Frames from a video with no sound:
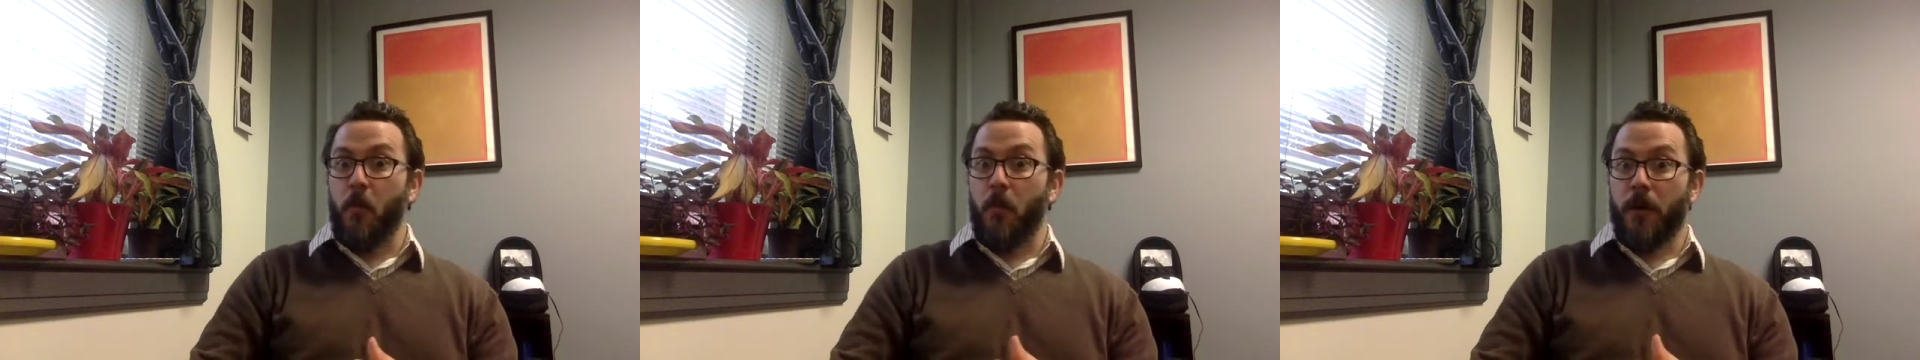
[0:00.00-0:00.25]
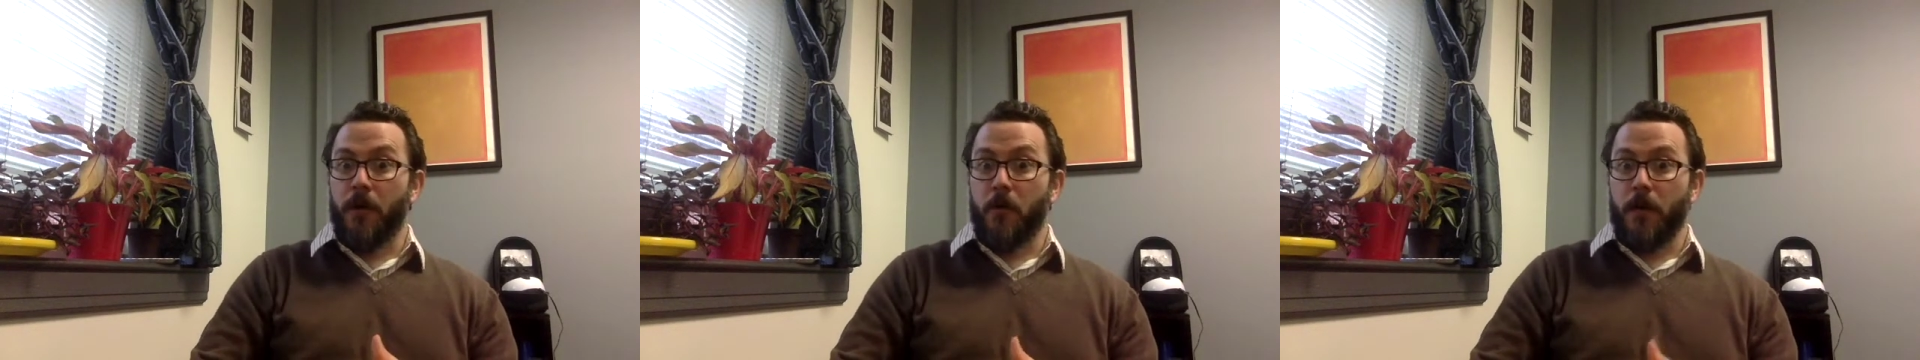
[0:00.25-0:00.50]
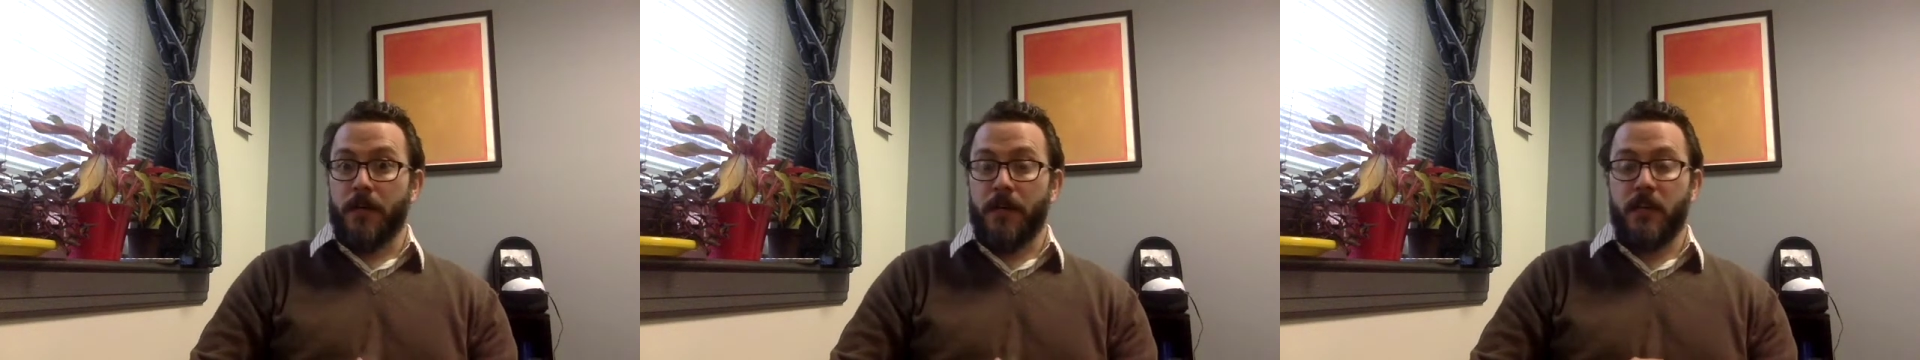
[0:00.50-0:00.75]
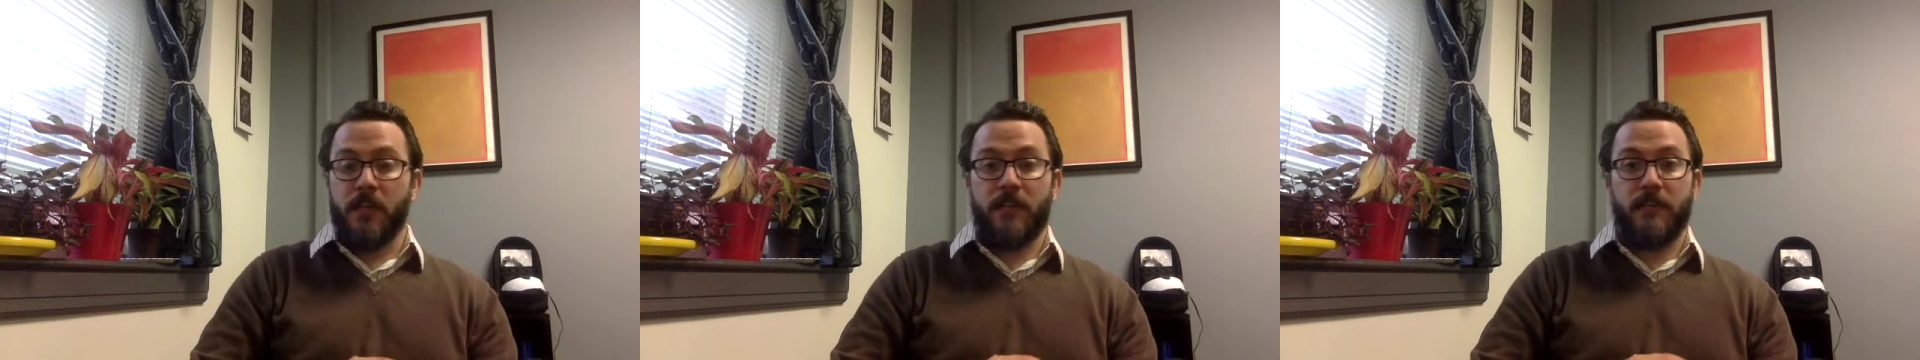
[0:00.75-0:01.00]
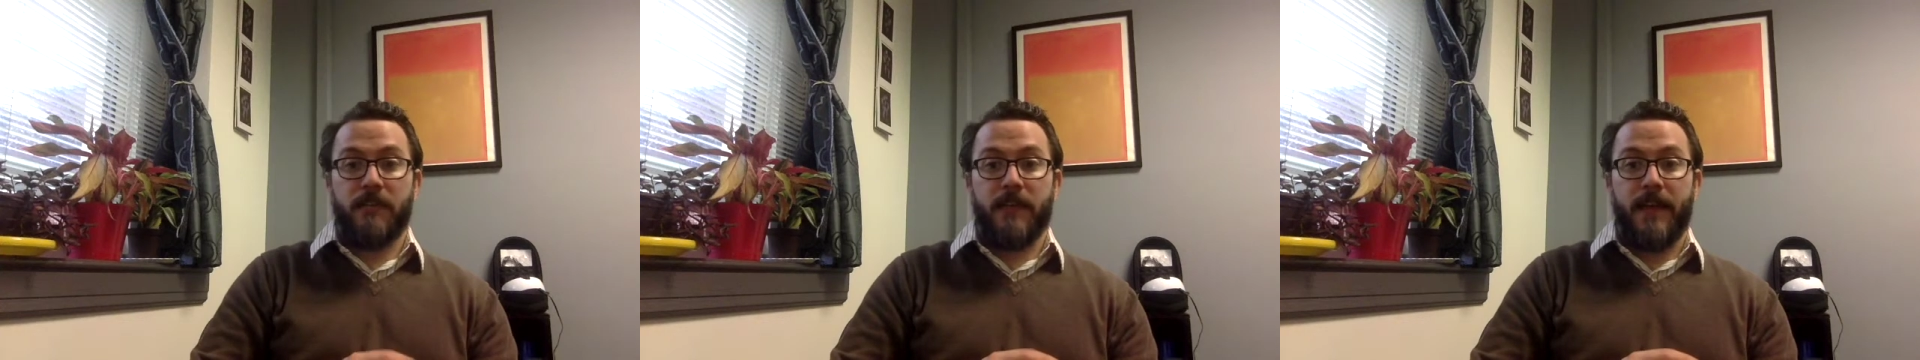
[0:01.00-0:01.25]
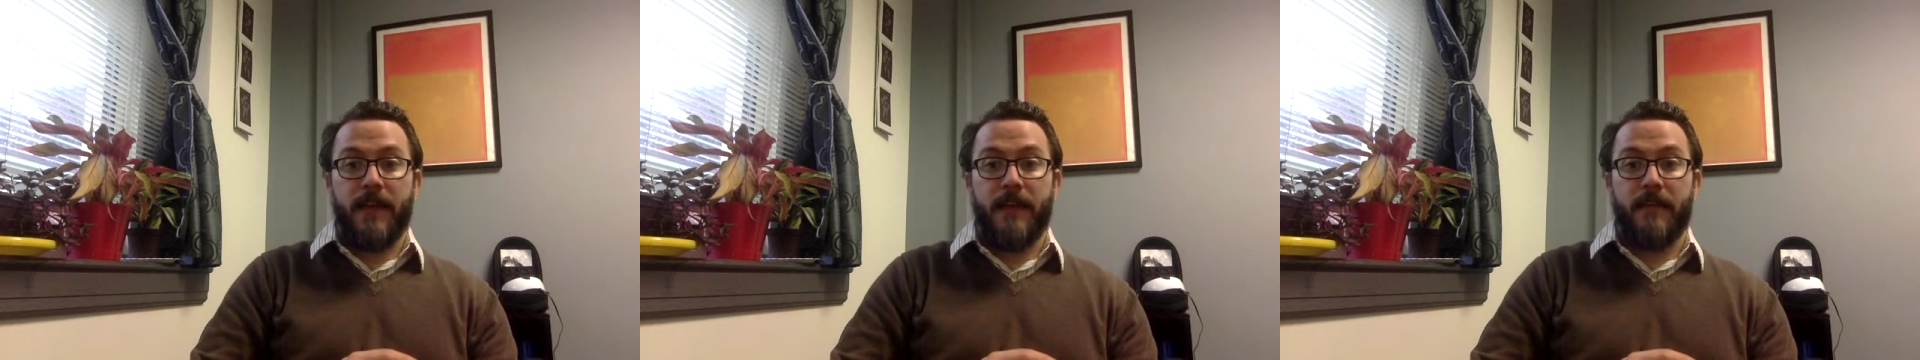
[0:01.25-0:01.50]
under what conditions
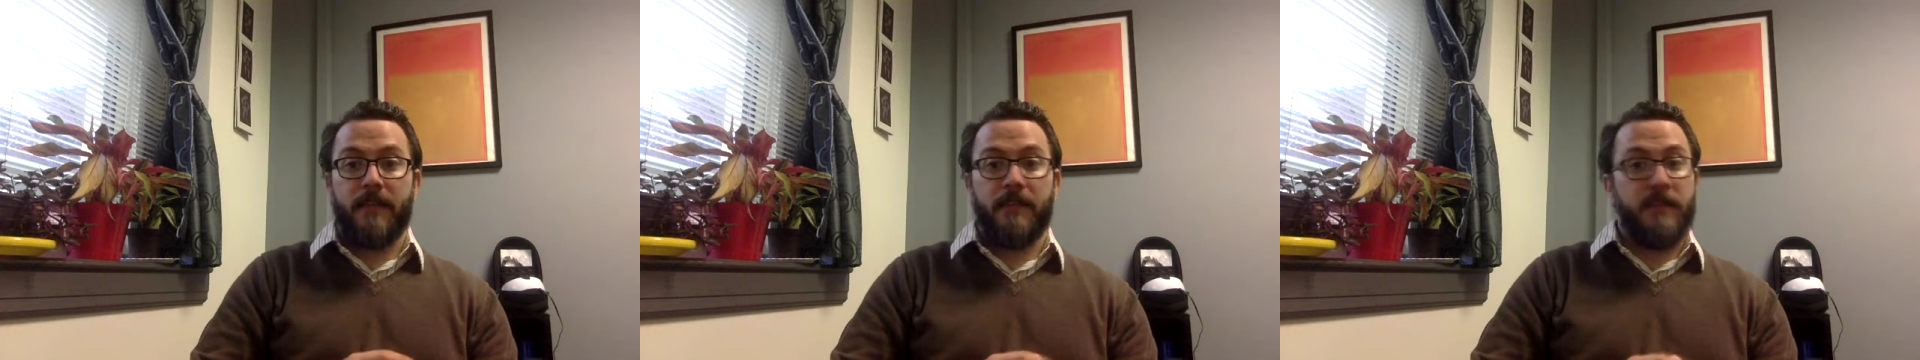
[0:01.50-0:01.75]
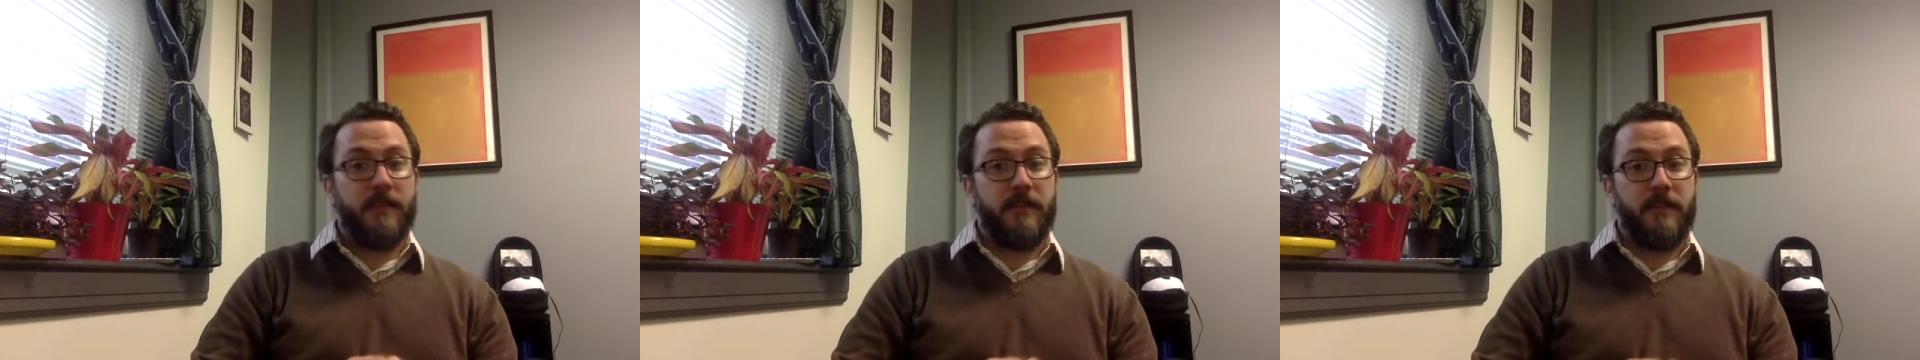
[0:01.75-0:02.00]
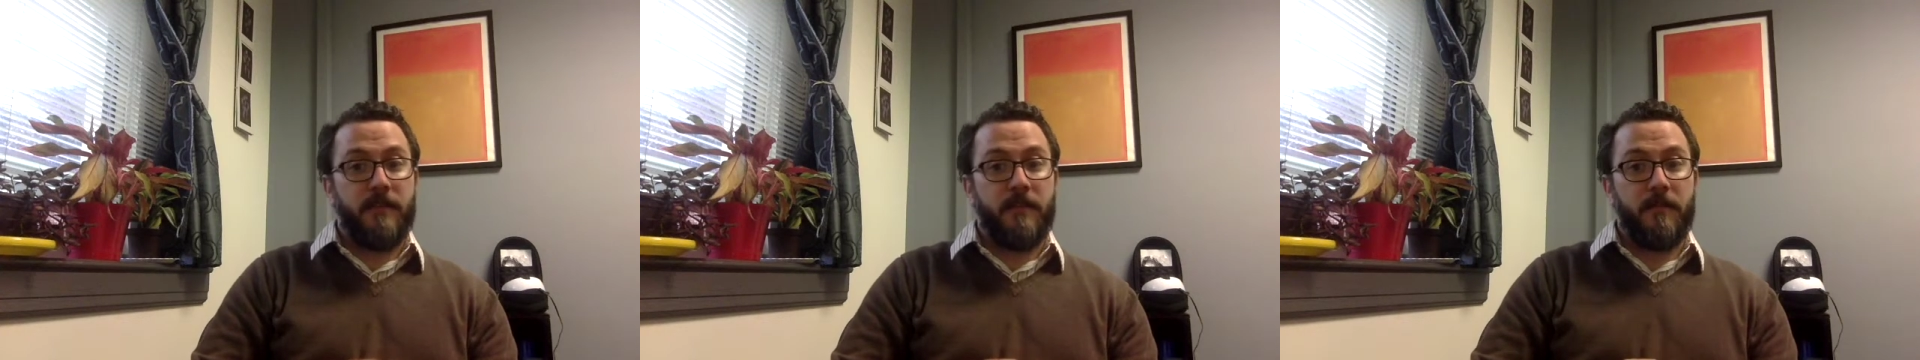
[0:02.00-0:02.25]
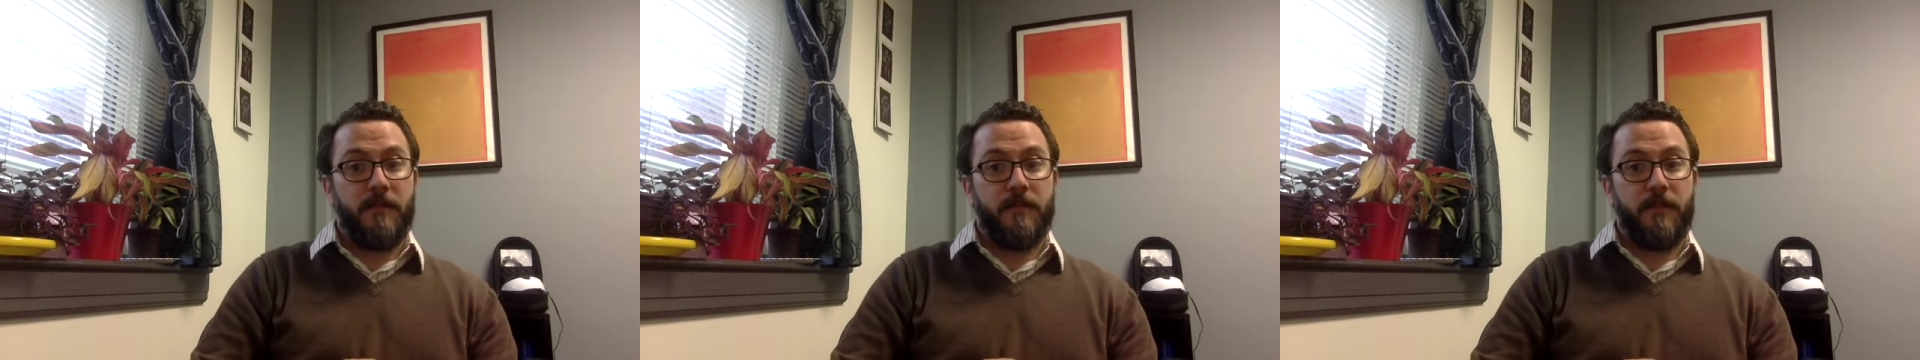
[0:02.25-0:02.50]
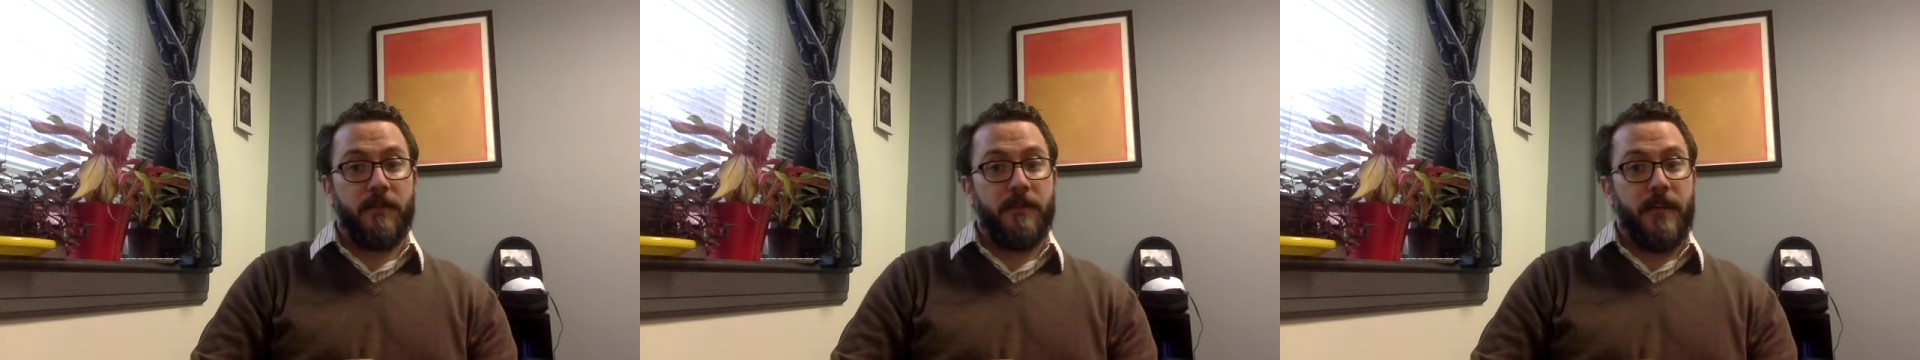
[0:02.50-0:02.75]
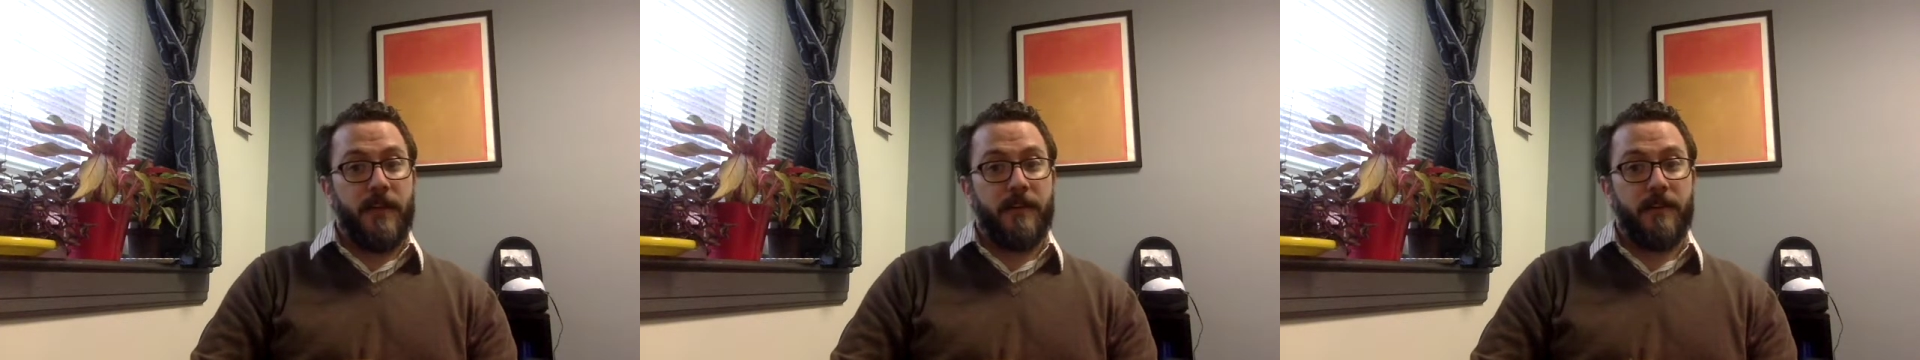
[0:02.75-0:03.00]
can the citizens of the
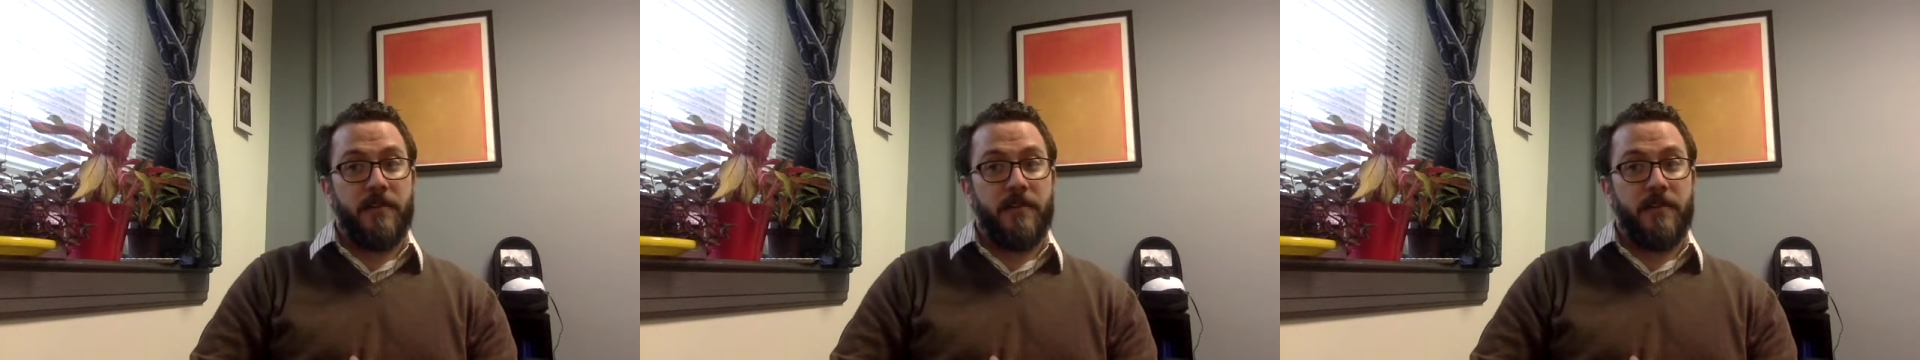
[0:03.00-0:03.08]
state